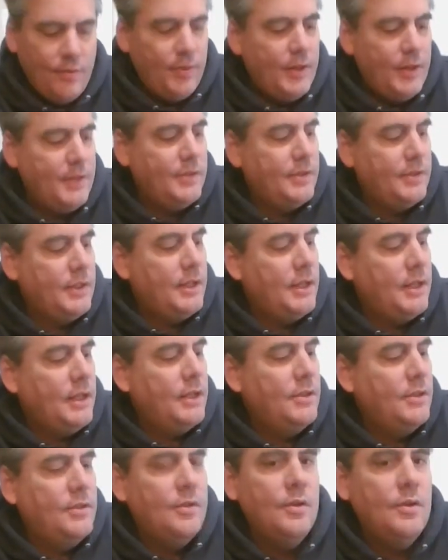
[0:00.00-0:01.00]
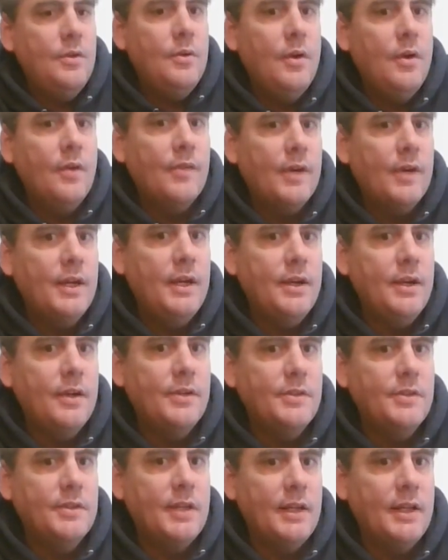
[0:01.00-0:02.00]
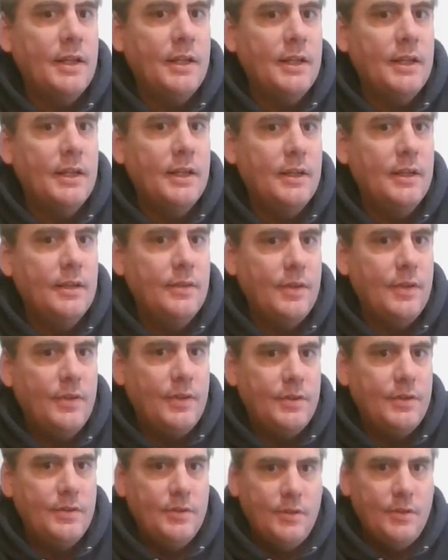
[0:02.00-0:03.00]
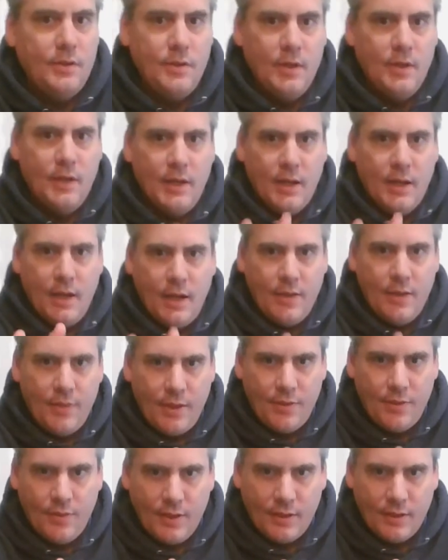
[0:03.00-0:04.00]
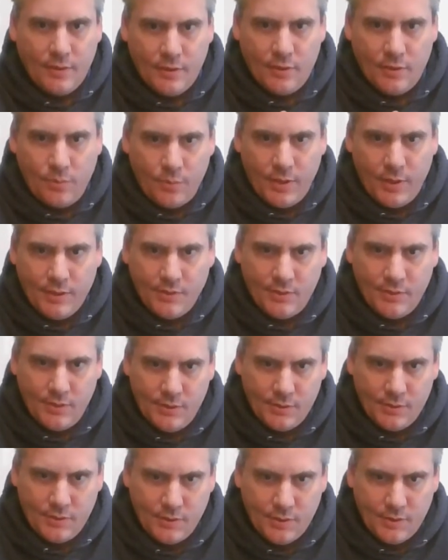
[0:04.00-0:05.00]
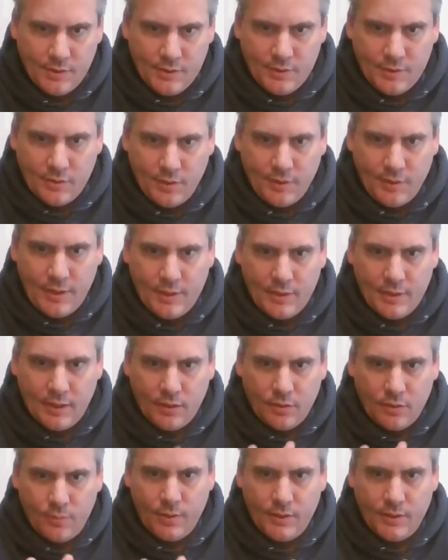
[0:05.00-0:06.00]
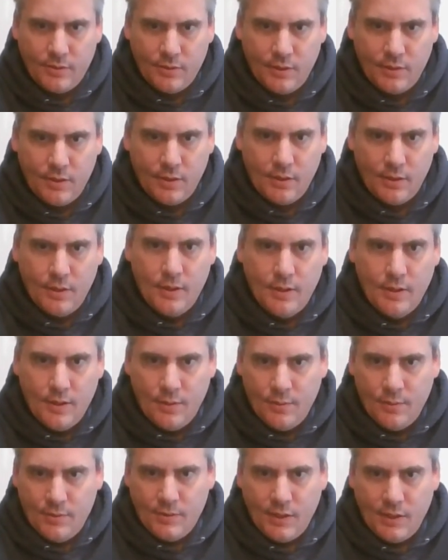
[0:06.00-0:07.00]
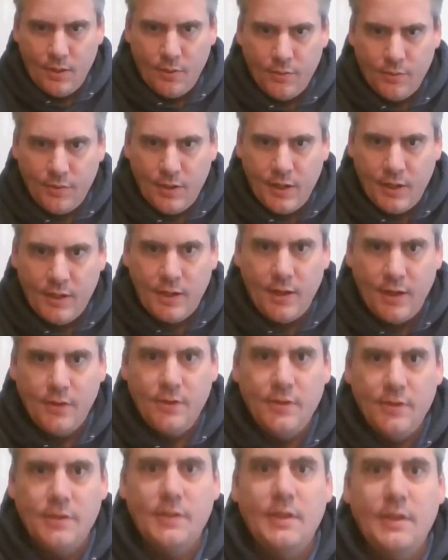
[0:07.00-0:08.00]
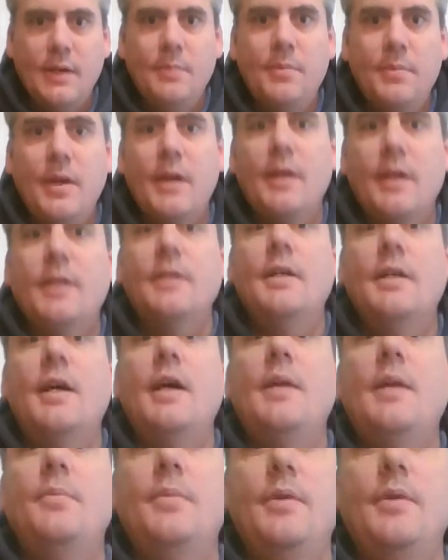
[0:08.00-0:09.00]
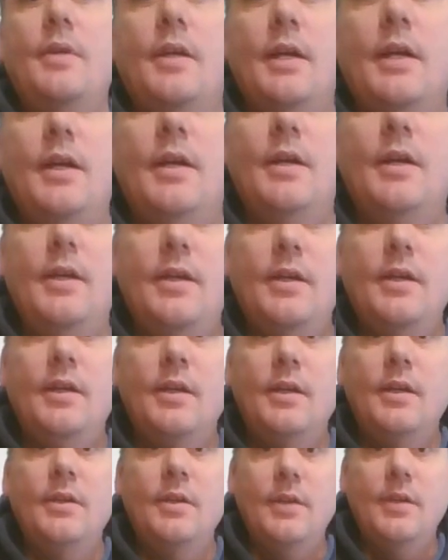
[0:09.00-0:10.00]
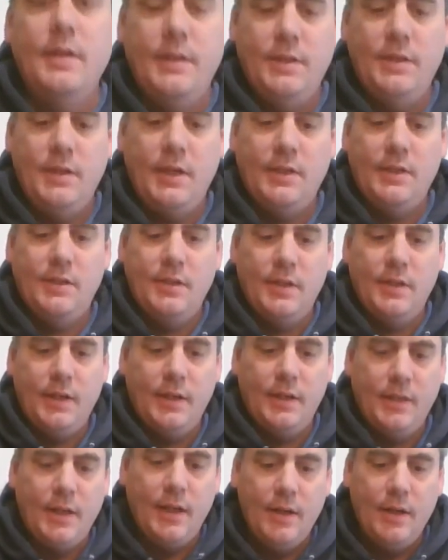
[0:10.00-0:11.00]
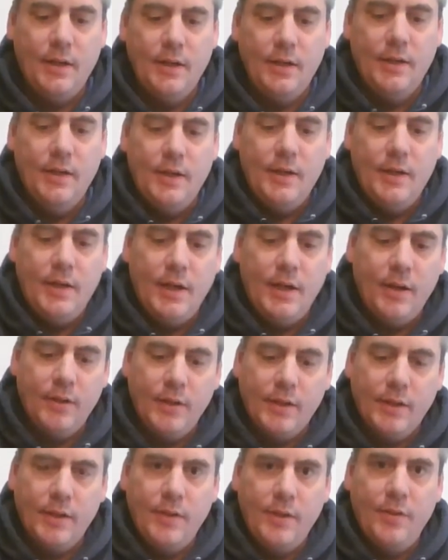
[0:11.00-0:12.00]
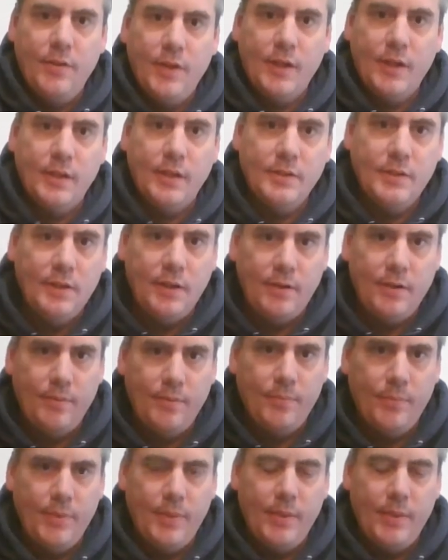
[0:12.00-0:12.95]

They see 2 over here subtly. There's 2, and they think that the reds are here. So this is so they think the reds are here. When you say hold your hand out, you just dump that on top, okay? You can do it in a gesture like that. Now look, and you think it's here.